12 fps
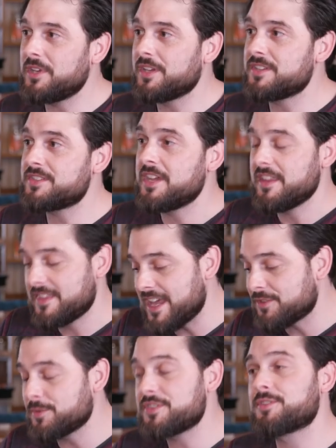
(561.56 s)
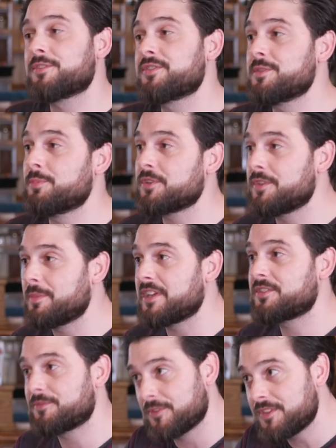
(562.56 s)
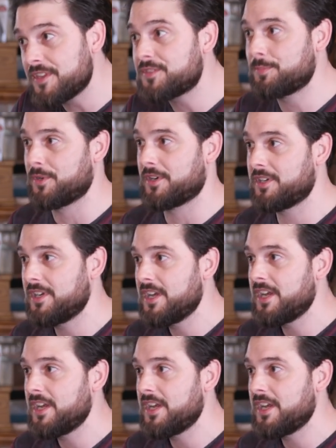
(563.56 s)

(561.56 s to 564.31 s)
Because that's what serves the book the best for this book.